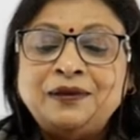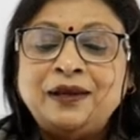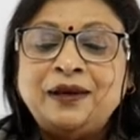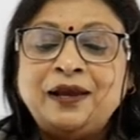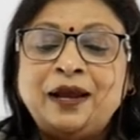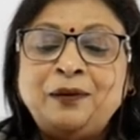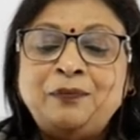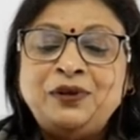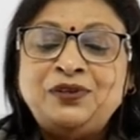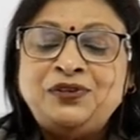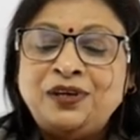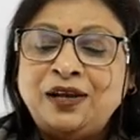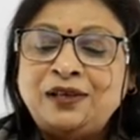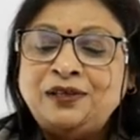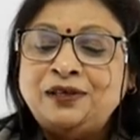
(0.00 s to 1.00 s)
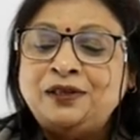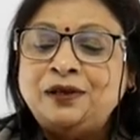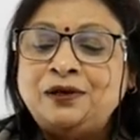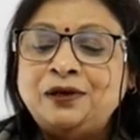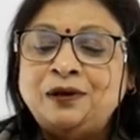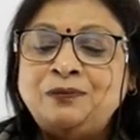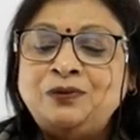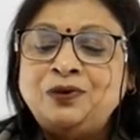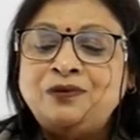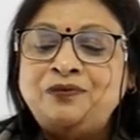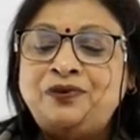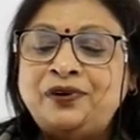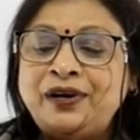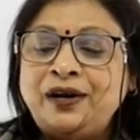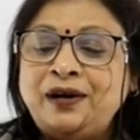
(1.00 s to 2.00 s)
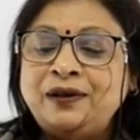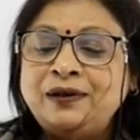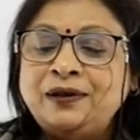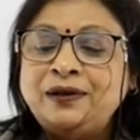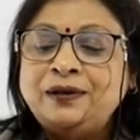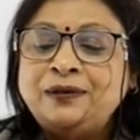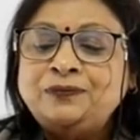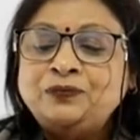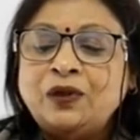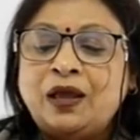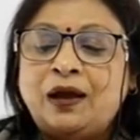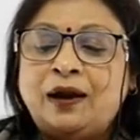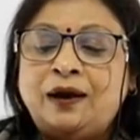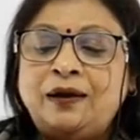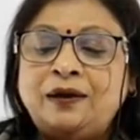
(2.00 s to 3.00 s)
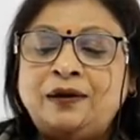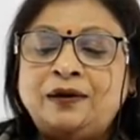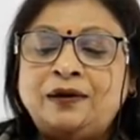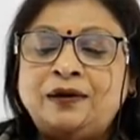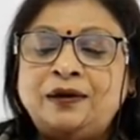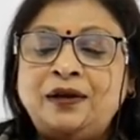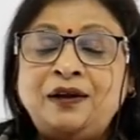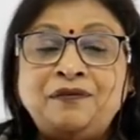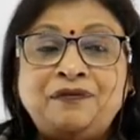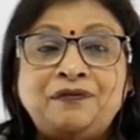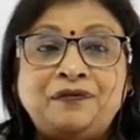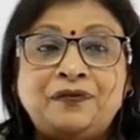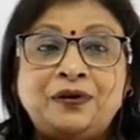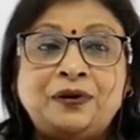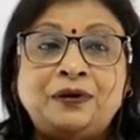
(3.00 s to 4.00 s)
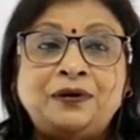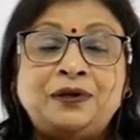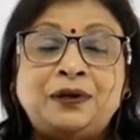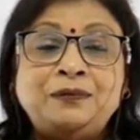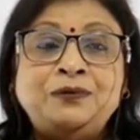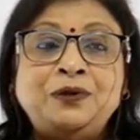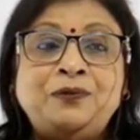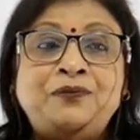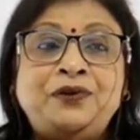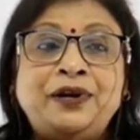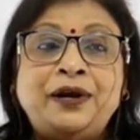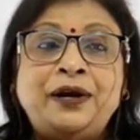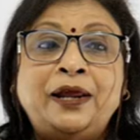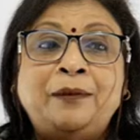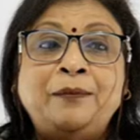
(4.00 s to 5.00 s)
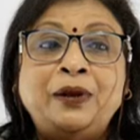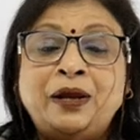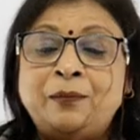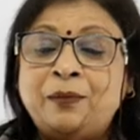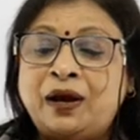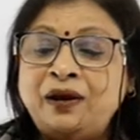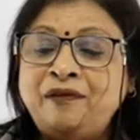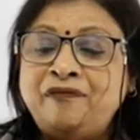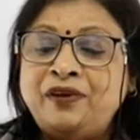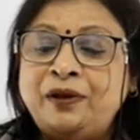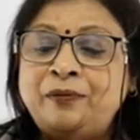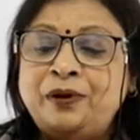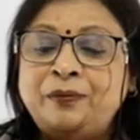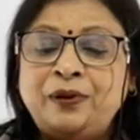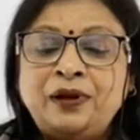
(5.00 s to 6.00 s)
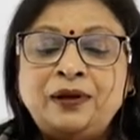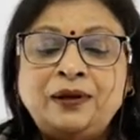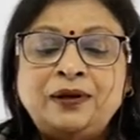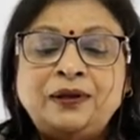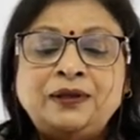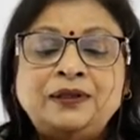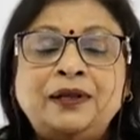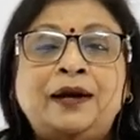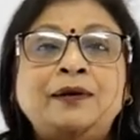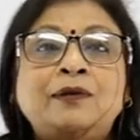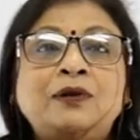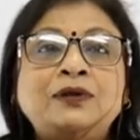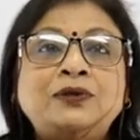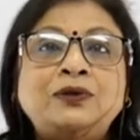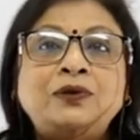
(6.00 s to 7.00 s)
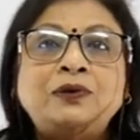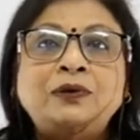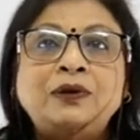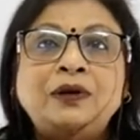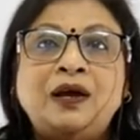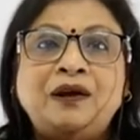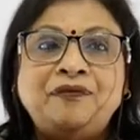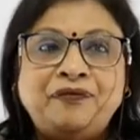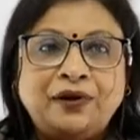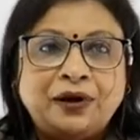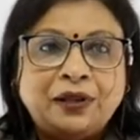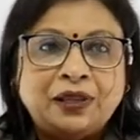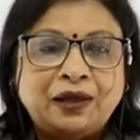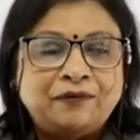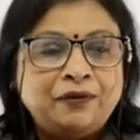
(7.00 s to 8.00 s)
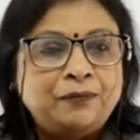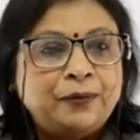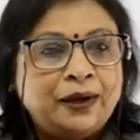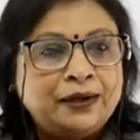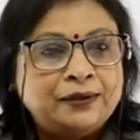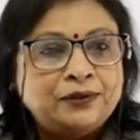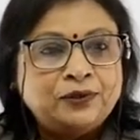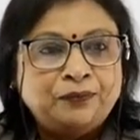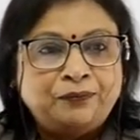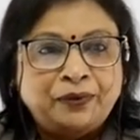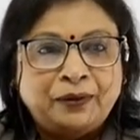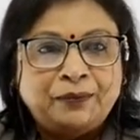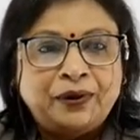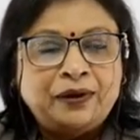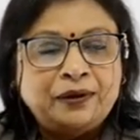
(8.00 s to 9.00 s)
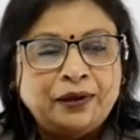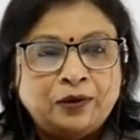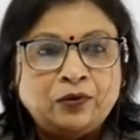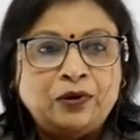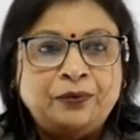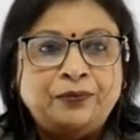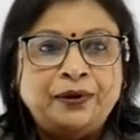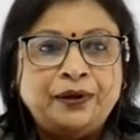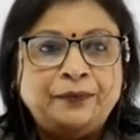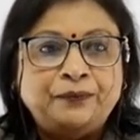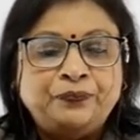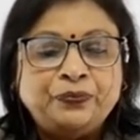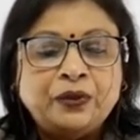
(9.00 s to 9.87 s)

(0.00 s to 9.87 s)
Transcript: there can be change in the terms of trade and uh, if uh, terms of trade have become unfavorable that also affects our balance of payment equilibrium